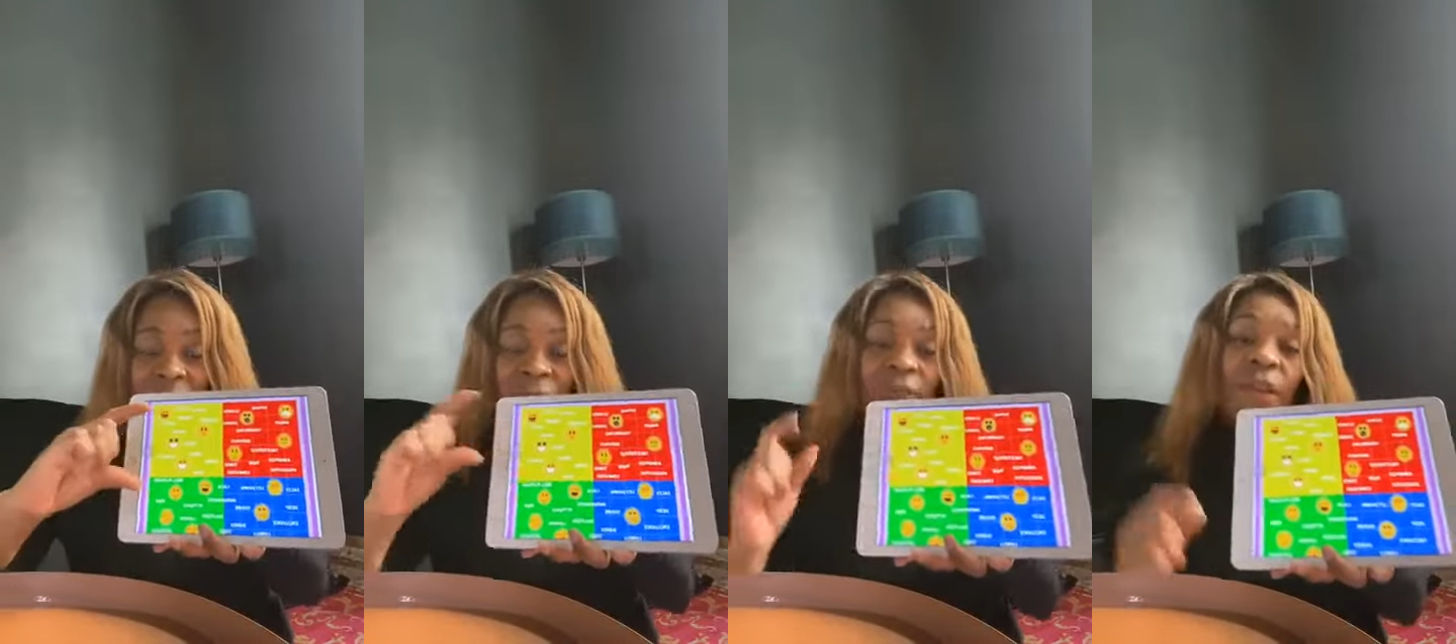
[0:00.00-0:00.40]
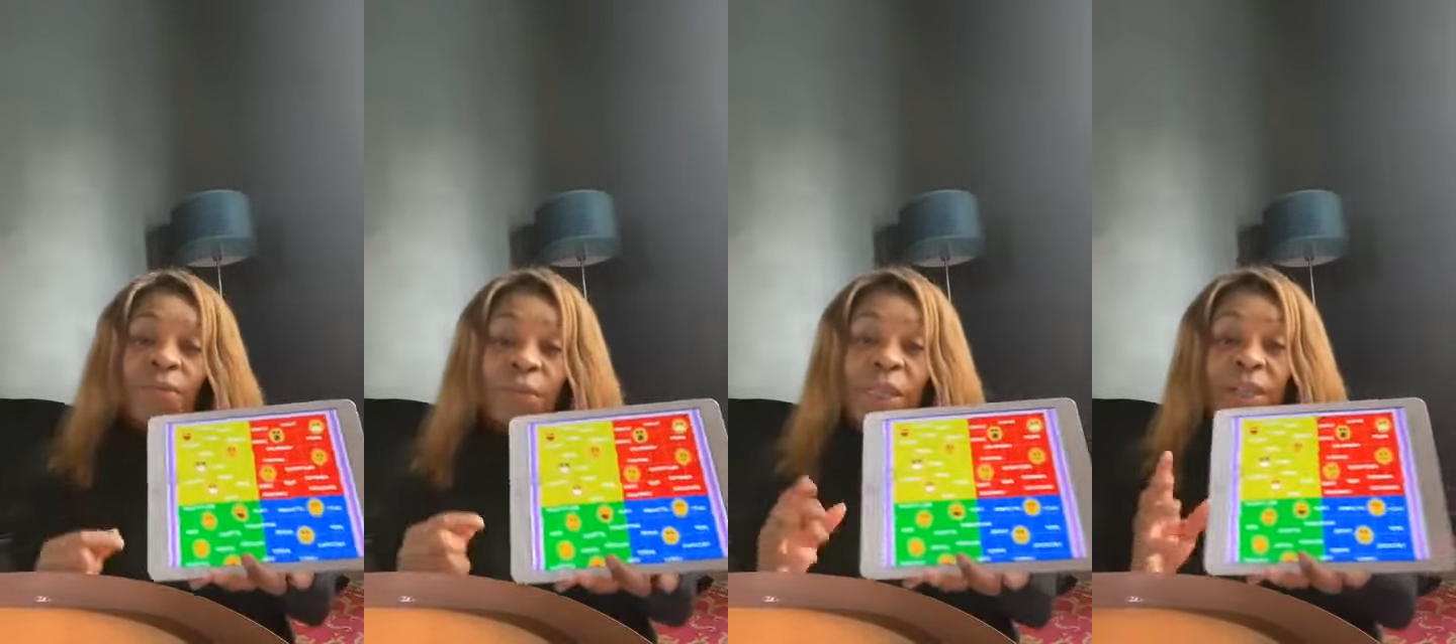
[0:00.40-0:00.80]
So
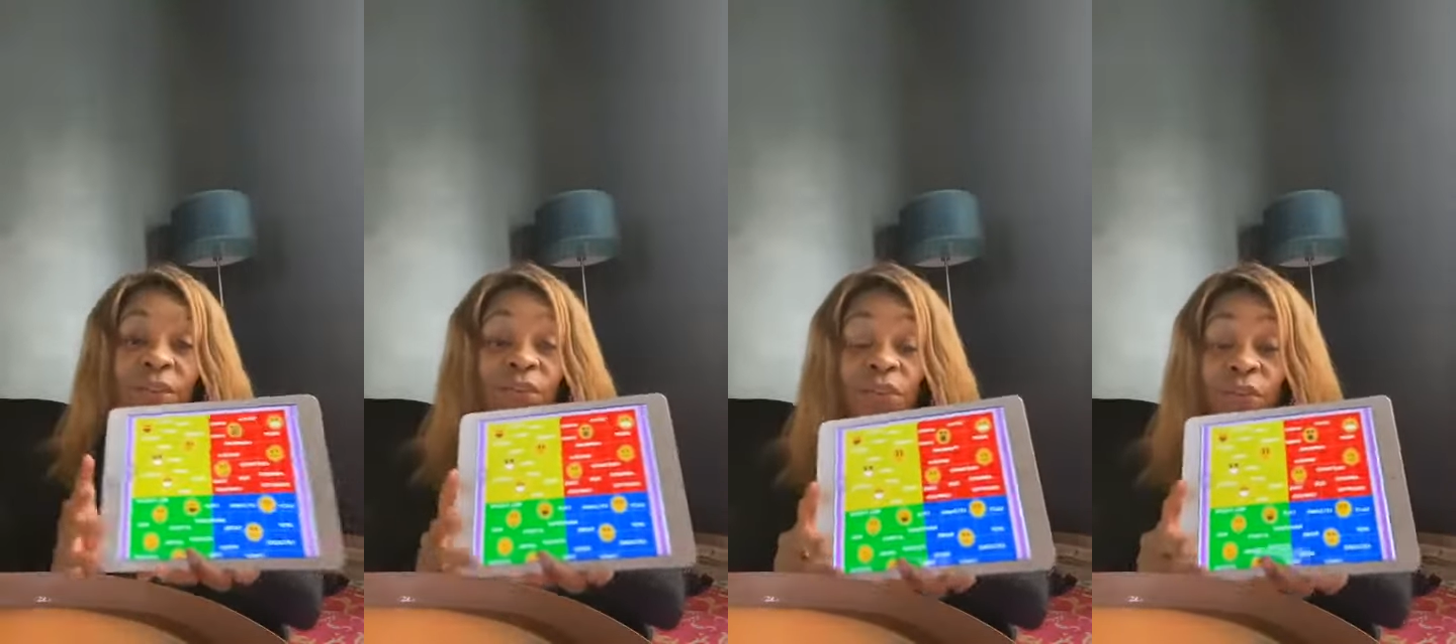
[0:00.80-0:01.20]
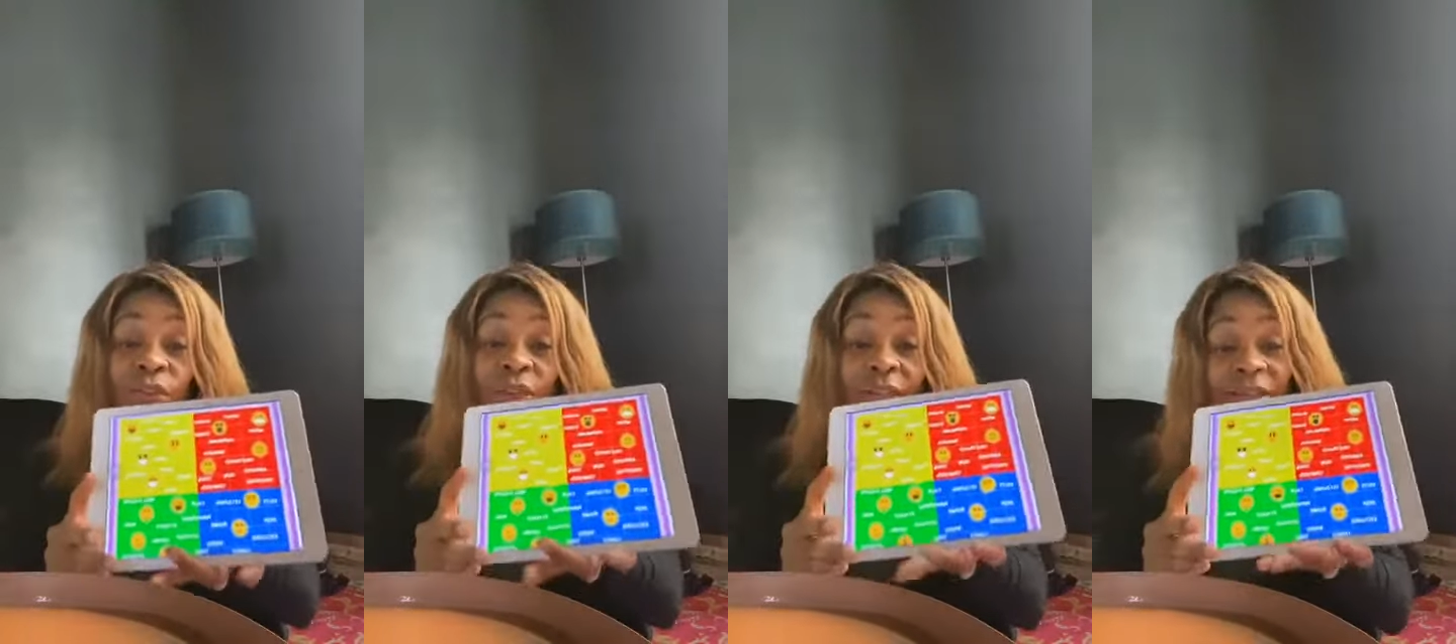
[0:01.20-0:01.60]
if we can
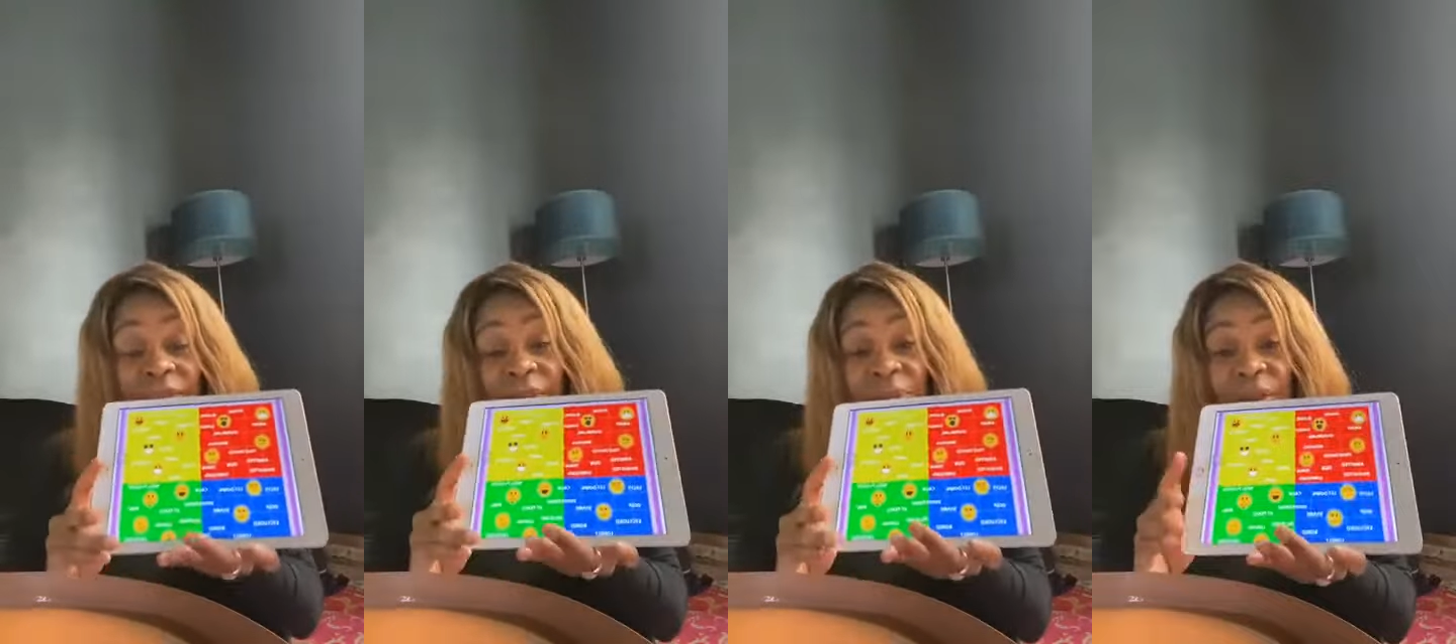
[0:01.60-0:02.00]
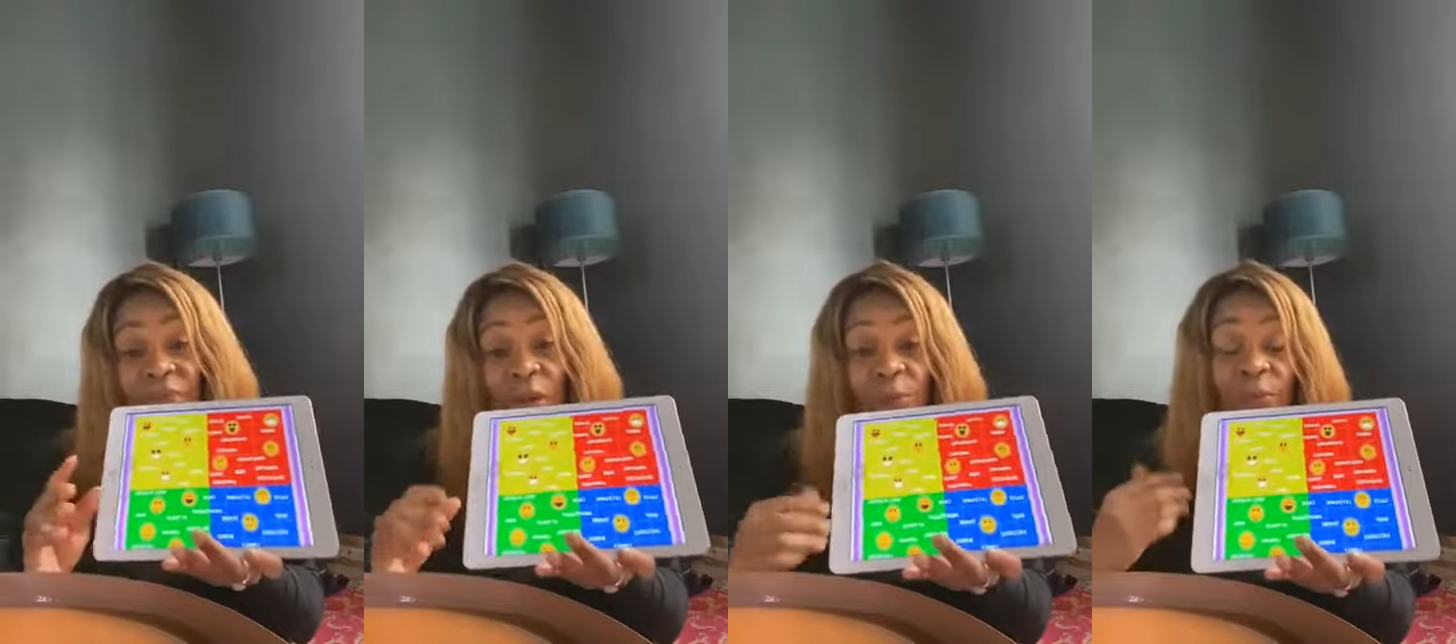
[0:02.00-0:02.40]
do that, say, for
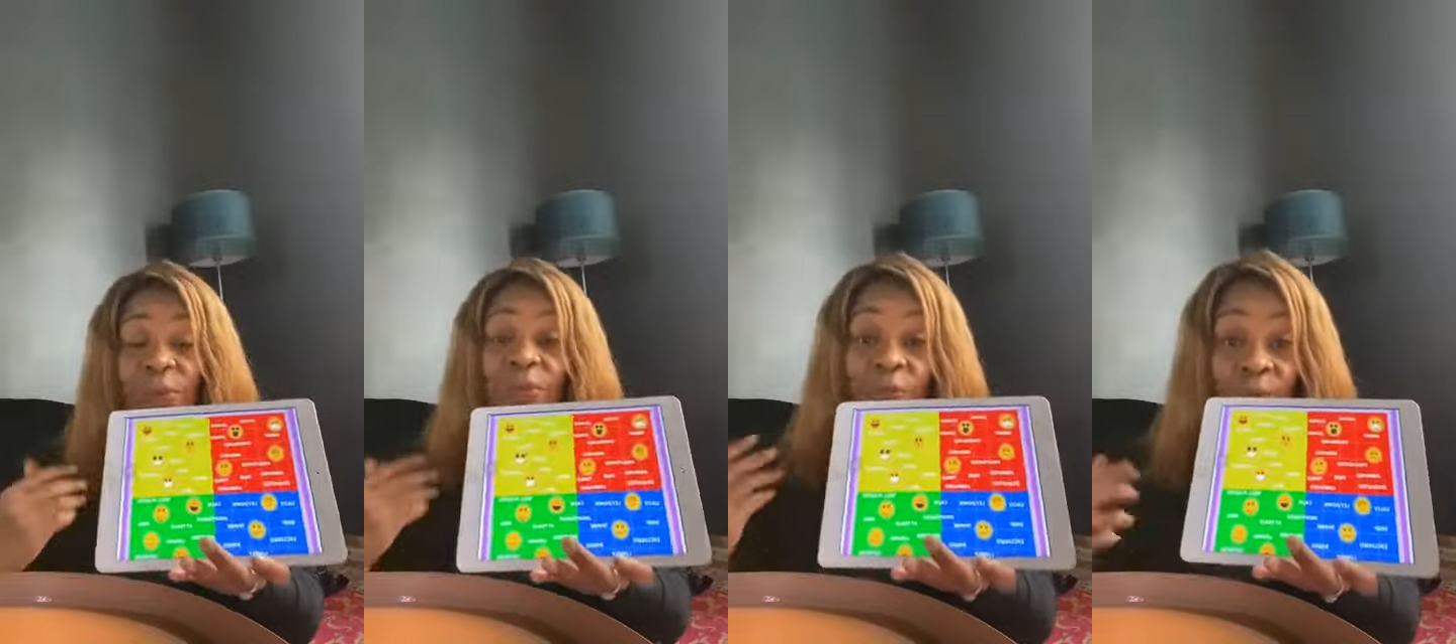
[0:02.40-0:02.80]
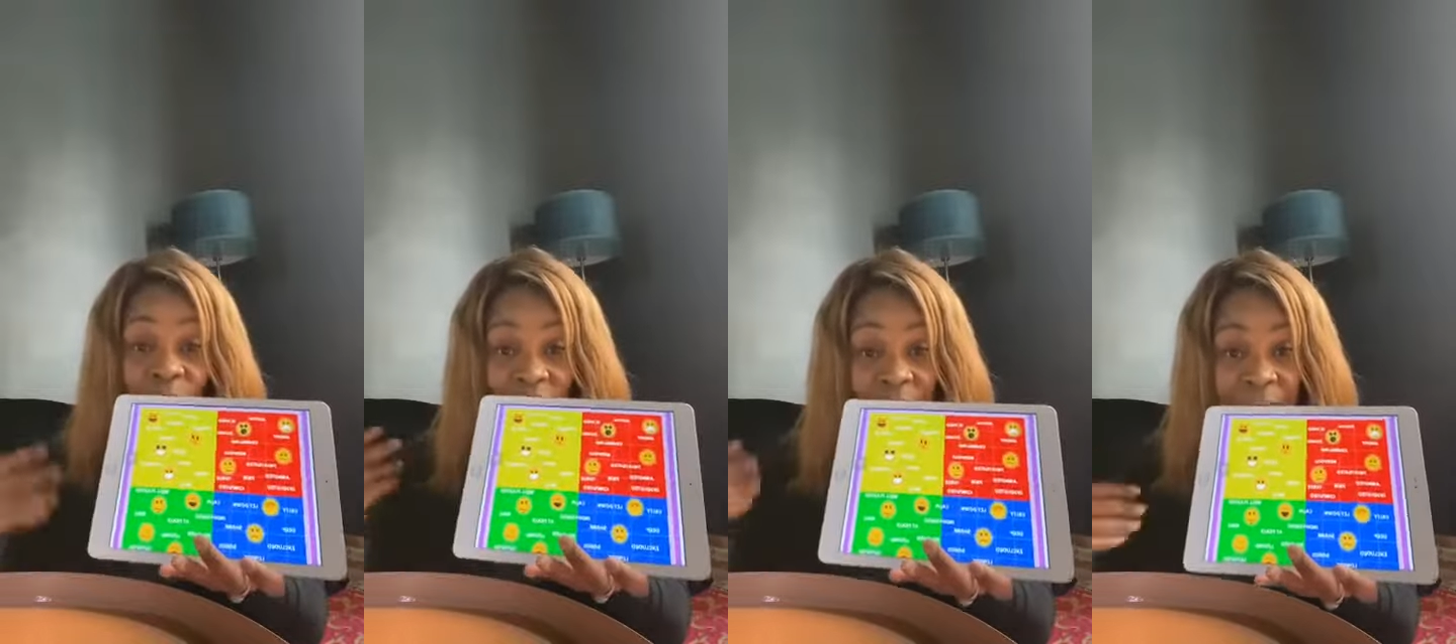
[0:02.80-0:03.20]
example, for
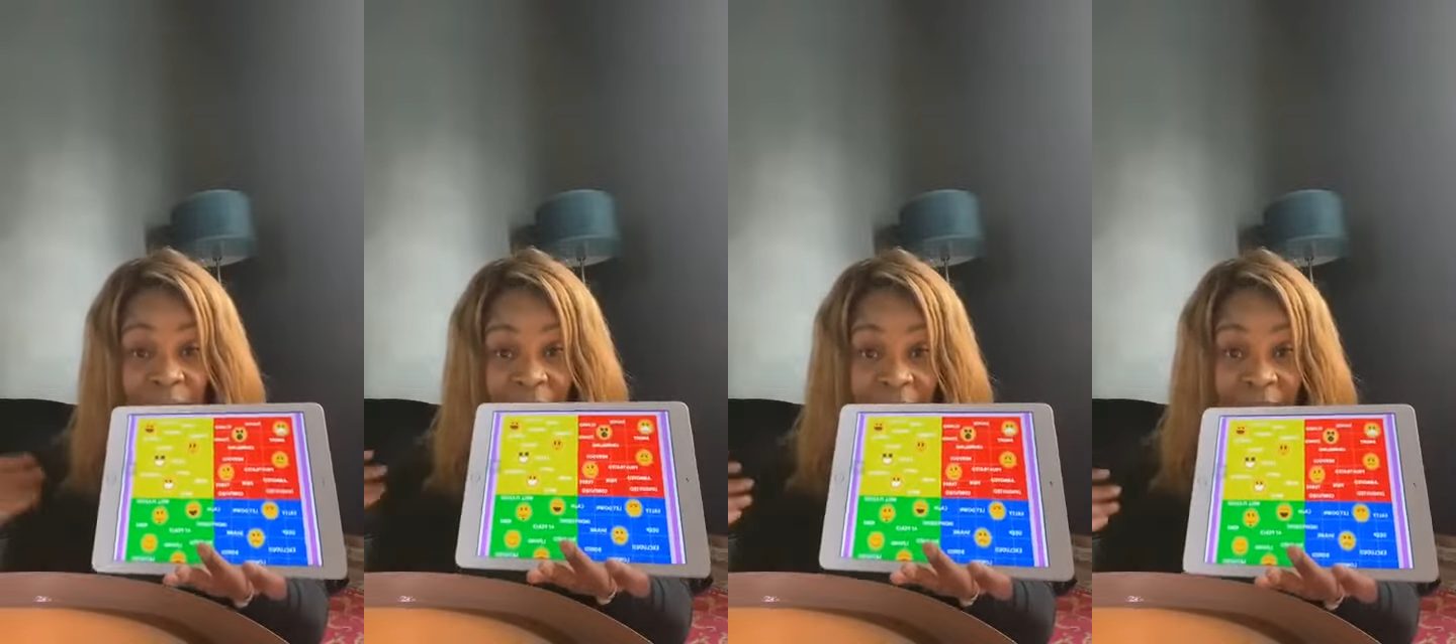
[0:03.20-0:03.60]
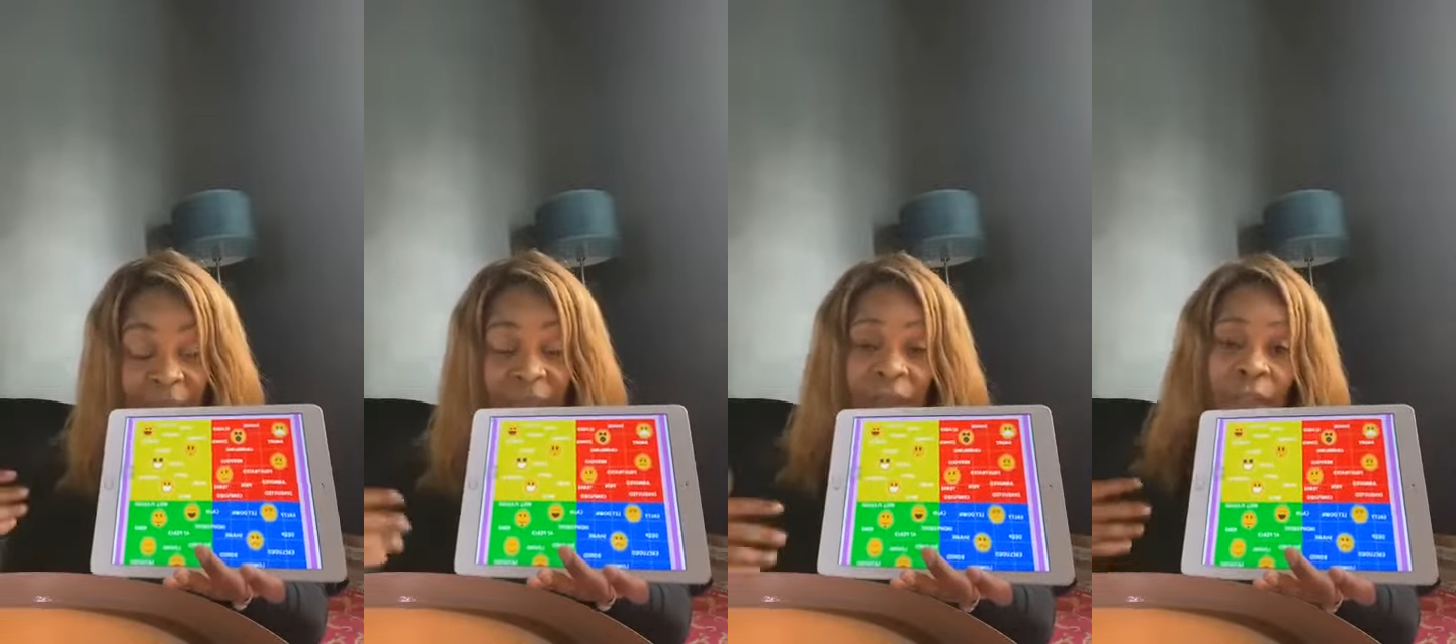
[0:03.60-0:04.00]
forty minutes a
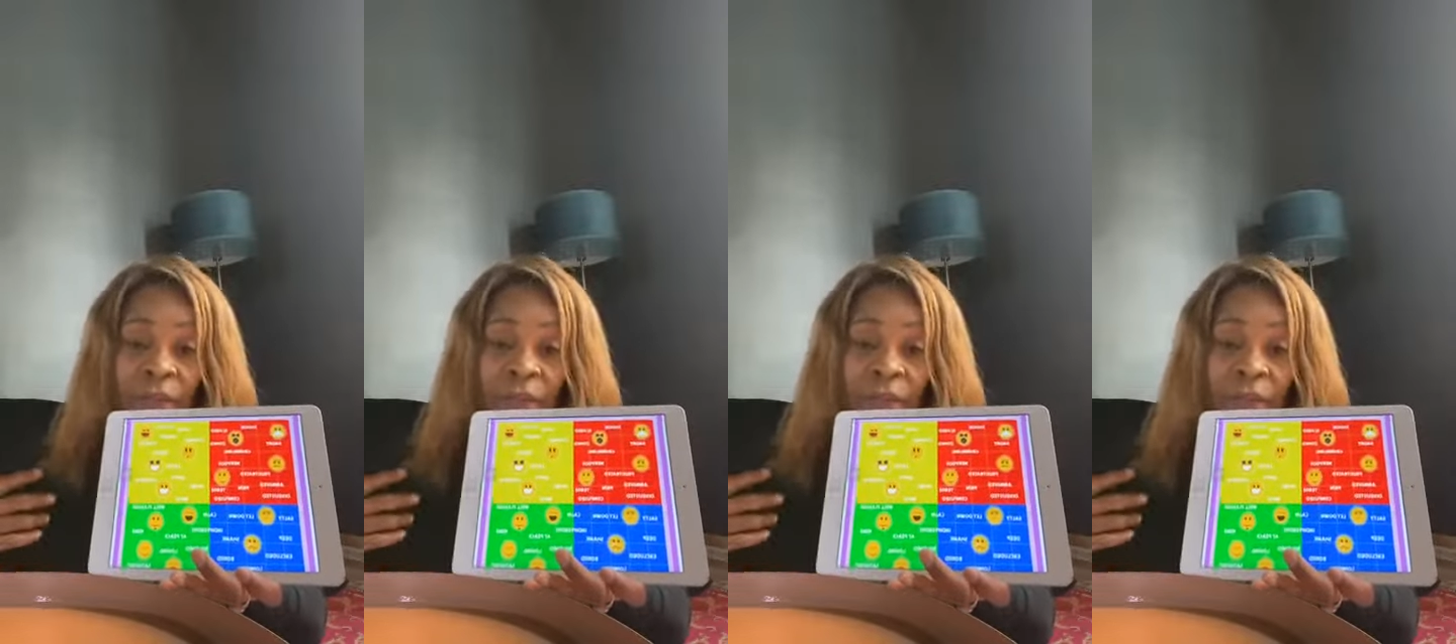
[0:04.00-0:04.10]
day.